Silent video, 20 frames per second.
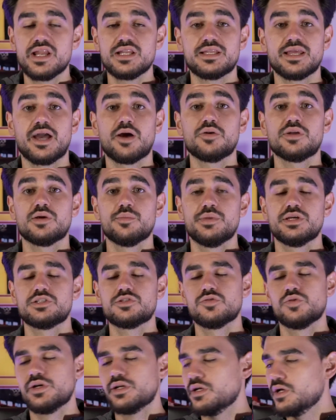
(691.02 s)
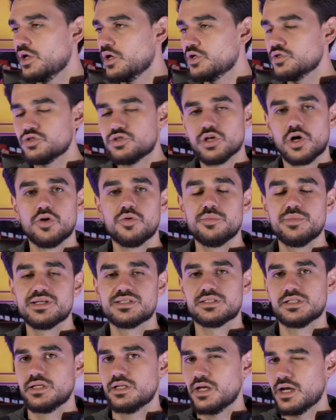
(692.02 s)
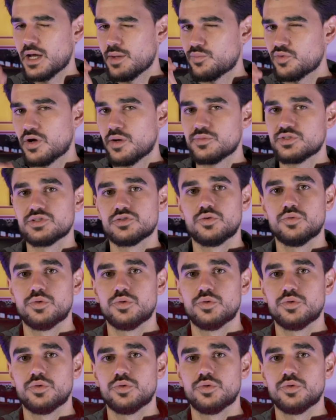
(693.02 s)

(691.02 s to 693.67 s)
it down, commit to it, don't miss it, I promise it'll